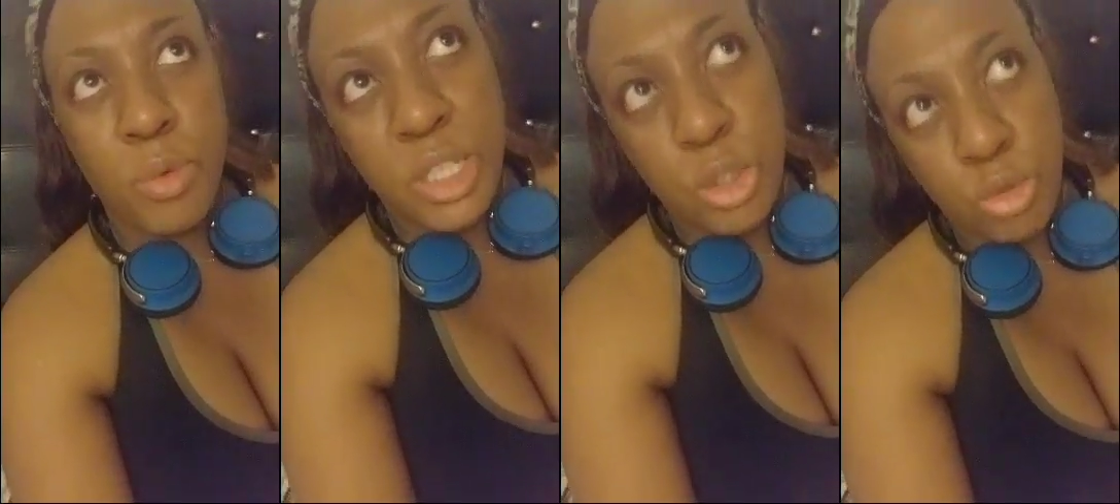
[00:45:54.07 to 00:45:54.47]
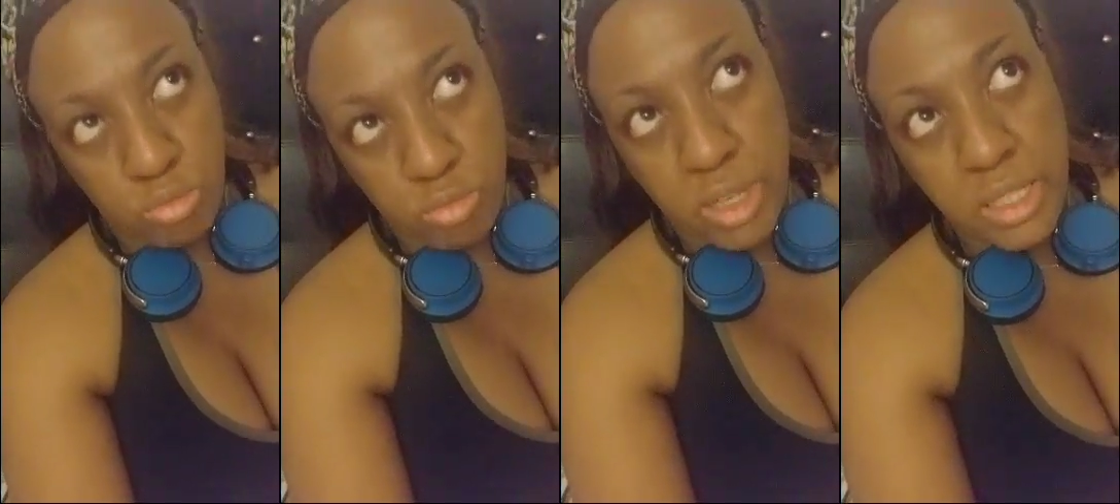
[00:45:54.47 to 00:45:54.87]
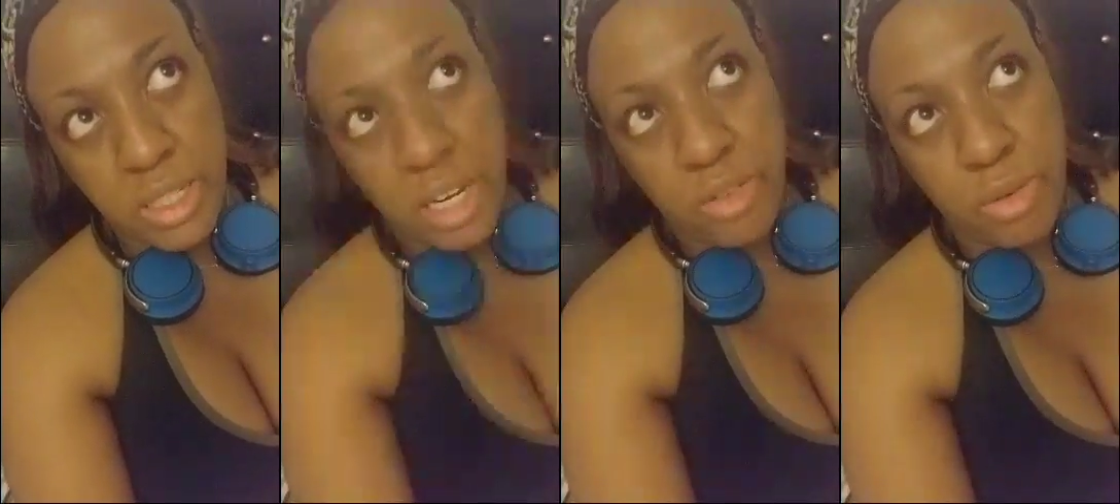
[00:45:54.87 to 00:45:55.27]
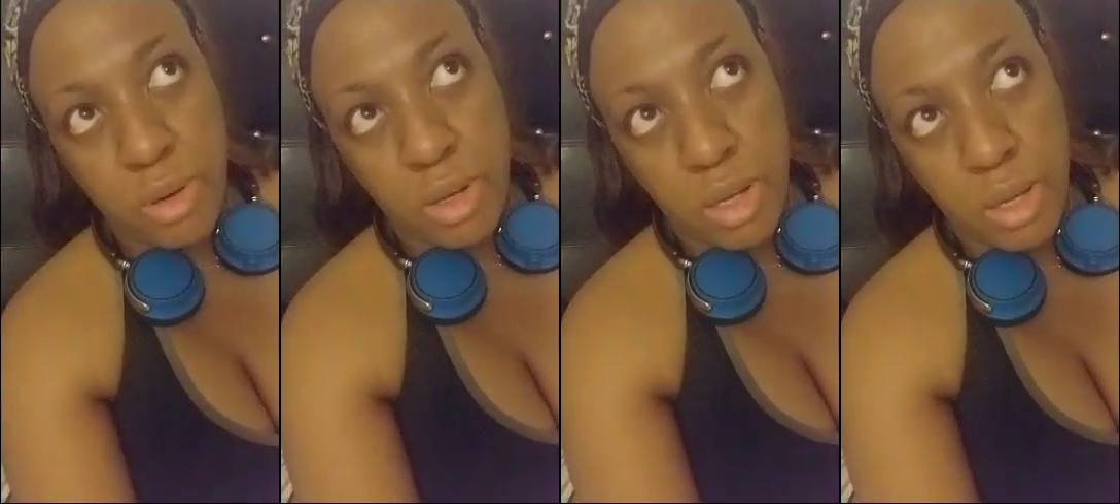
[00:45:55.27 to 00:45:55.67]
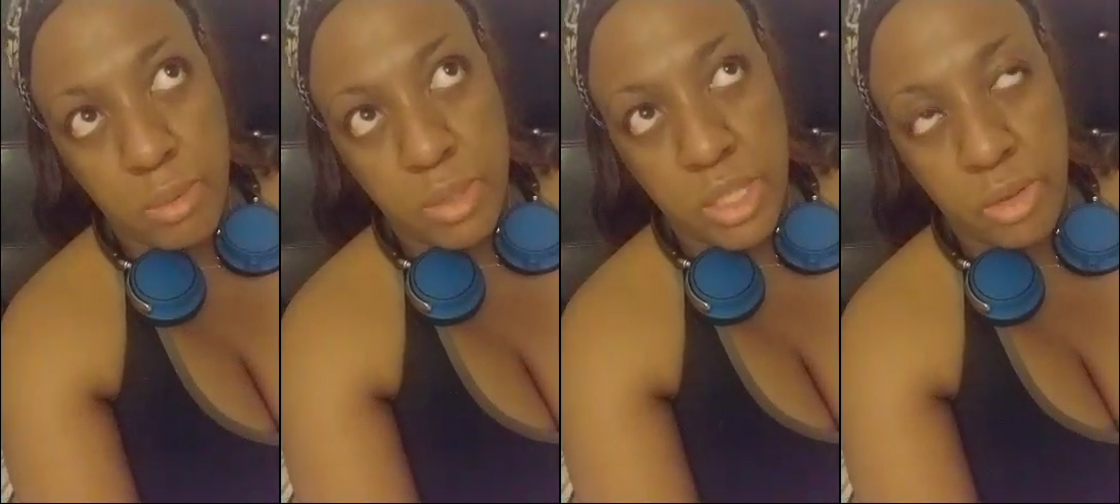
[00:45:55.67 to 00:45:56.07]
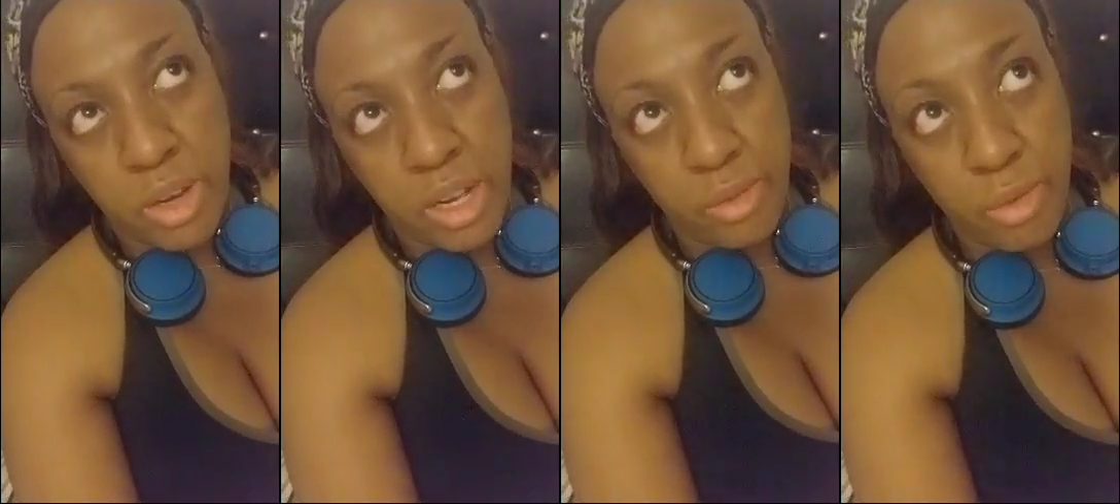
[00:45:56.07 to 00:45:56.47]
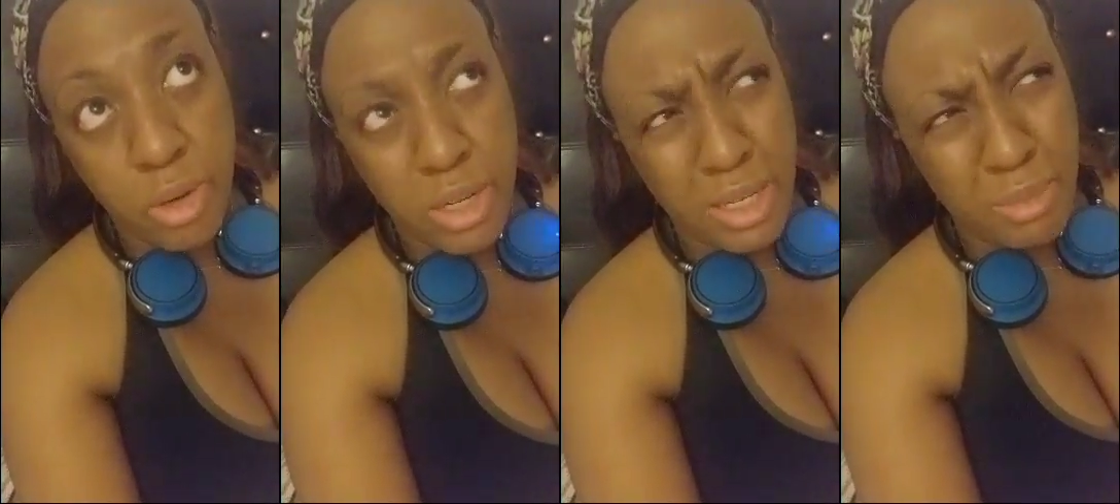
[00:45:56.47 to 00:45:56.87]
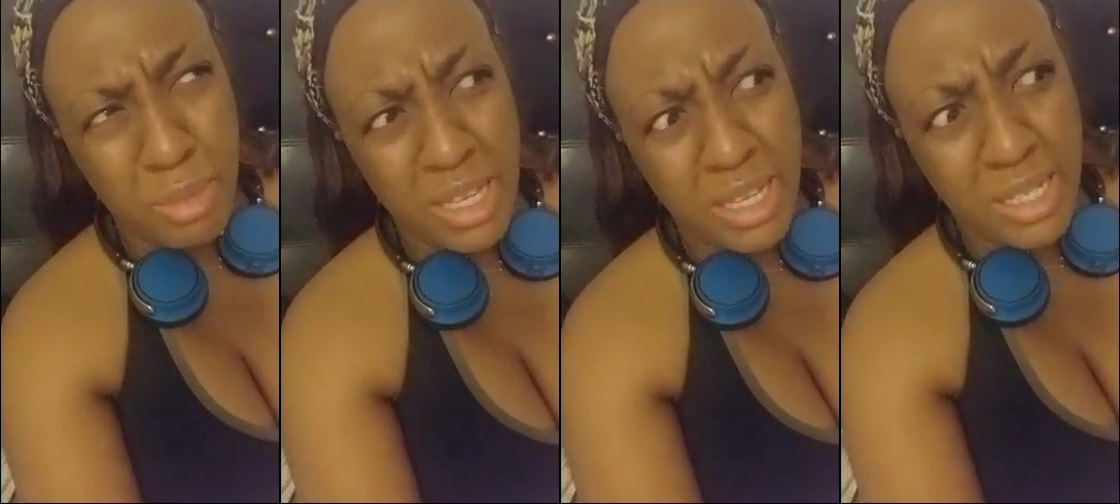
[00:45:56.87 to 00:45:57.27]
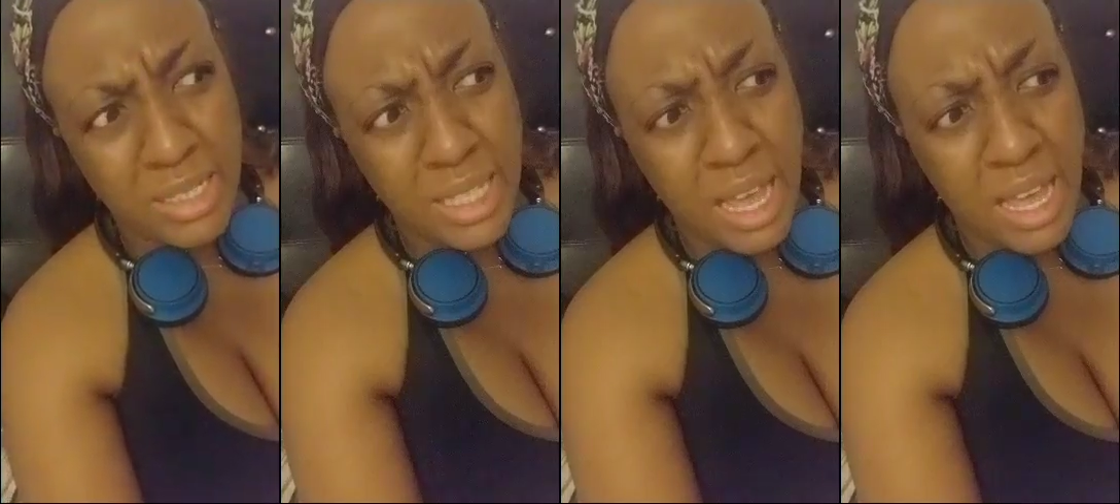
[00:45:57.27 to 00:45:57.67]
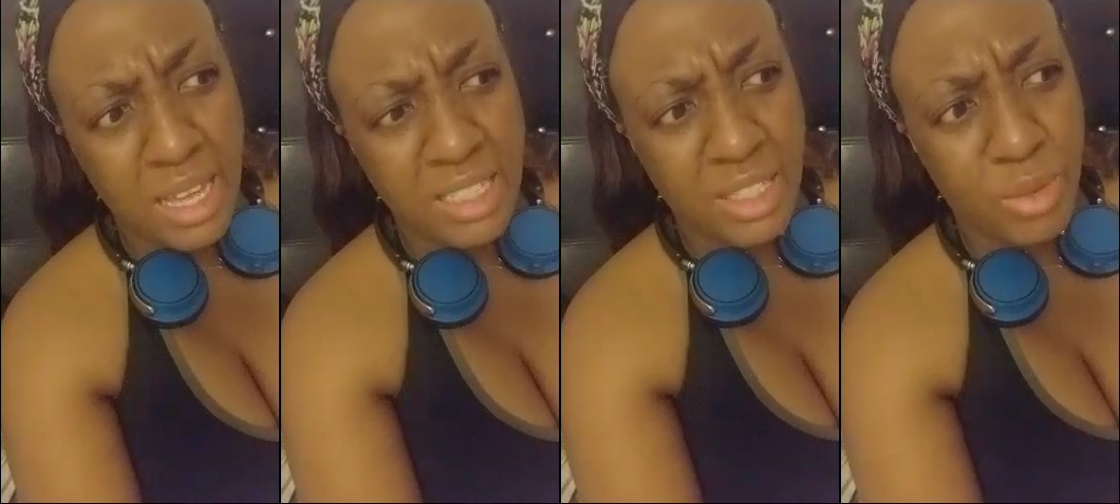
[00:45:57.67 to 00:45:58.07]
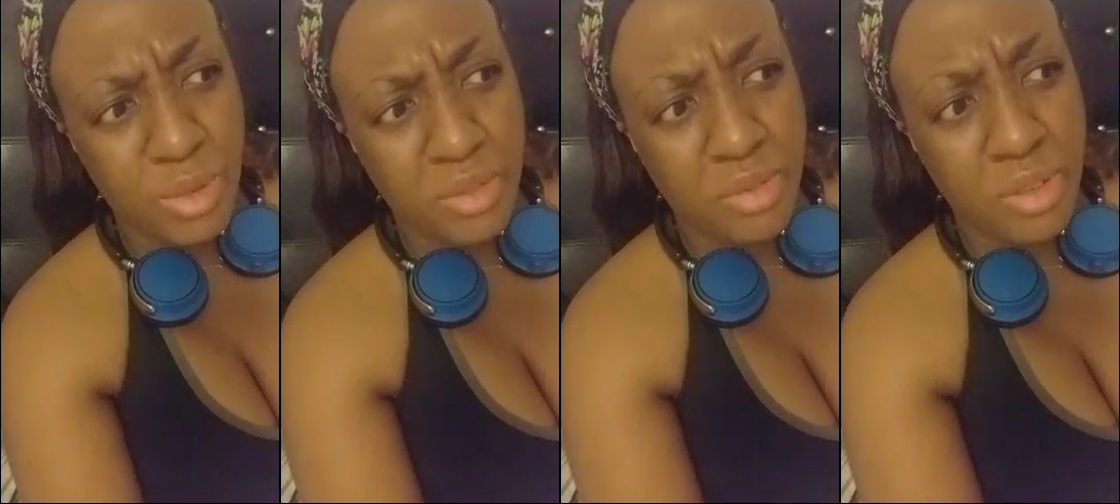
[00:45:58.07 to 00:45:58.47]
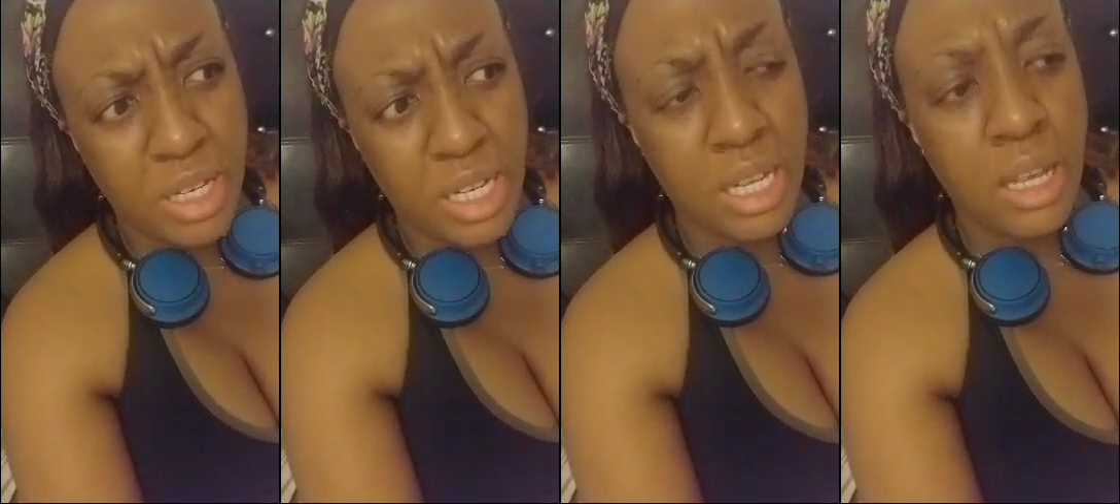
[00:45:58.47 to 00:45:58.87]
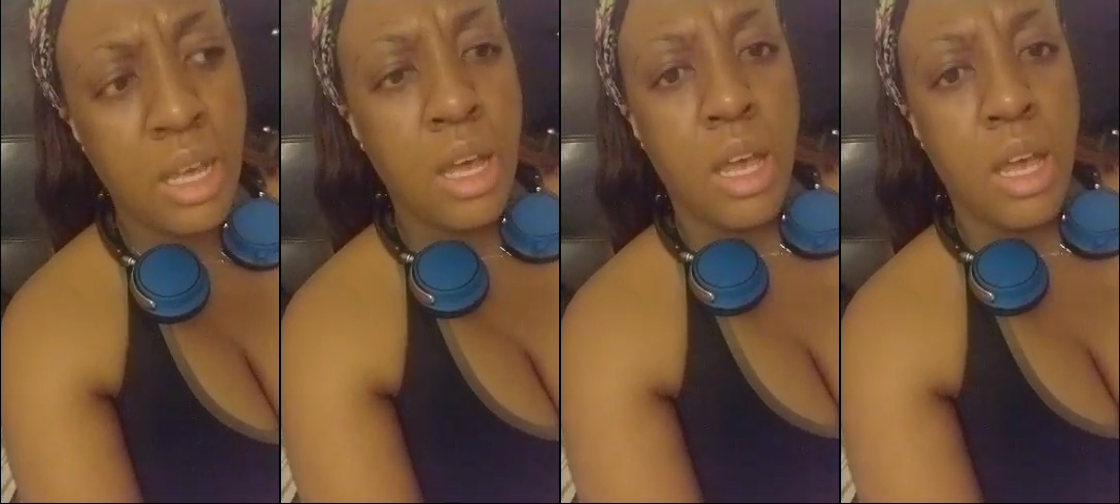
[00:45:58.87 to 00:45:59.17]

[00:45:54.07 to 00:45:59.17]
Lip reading: which resonated from Southern California to be exact. It's really funny.